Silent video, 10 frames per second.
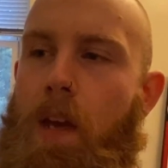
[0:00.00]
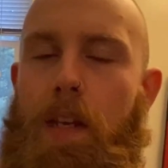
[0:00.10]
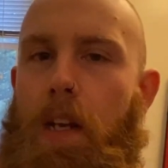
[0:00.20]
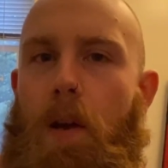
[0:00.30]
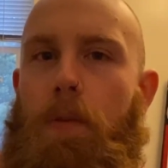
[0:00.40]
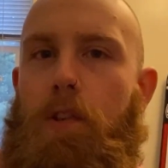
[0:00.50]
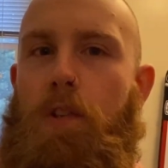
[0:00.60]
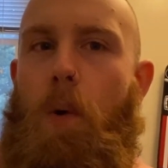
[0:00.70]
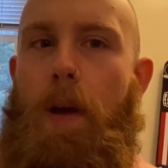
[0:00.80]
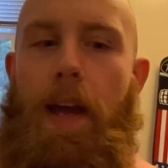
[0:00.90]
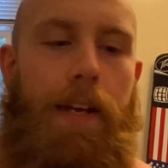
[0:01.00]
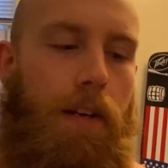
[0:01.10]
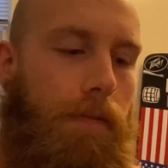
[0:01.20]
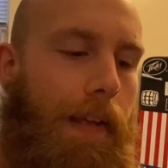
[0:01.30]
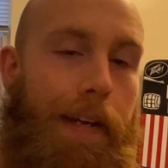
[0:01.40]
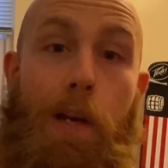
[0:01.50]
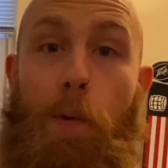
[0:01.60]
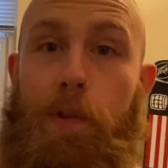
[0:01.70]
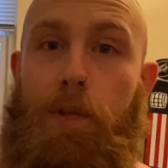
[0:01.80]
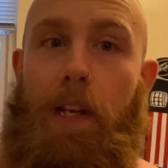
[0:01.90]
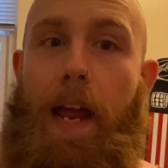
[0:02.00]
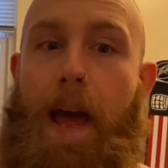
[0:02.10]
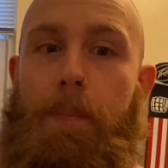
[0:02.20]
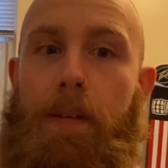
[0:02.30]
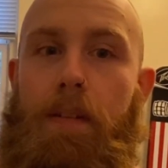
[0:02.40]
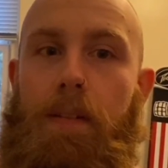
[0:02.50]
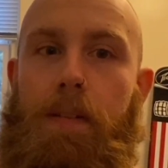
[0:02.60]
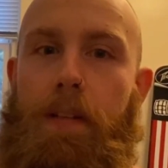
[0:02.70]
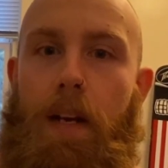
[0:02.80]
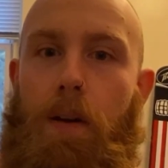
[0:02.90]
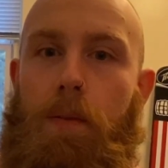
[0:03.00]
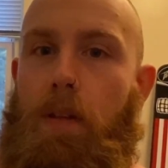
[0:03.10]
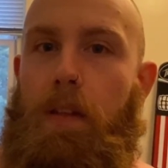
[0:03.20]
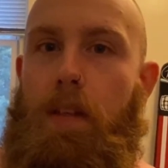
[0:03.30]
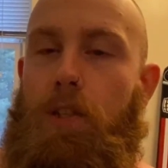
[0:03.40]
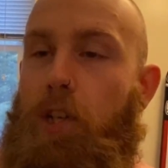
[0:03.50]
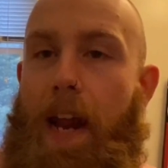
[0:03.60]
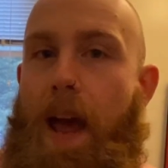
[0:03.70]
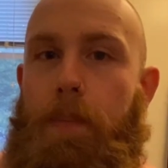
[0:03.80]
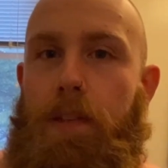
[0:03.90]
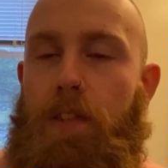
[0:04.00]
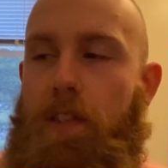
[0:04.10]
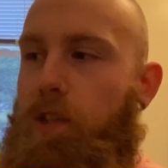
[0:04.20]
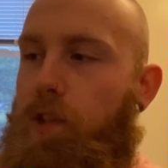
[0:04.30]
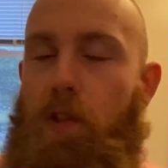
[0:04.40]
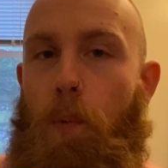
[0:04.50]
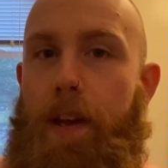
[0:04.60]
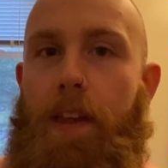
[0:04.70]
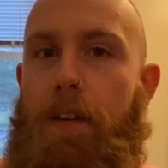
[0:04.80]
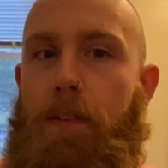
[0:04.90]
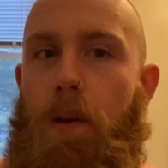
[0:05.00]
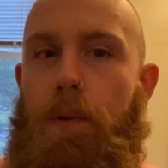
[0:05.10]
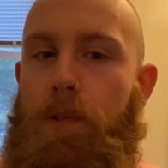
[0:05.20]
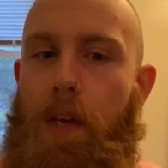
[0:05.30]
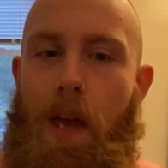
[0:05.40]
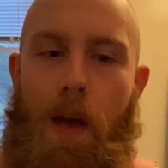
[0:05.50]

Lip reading: You know, there's no way I could have like known this was gonna happen. You know, shit happens. It's just the way life goes.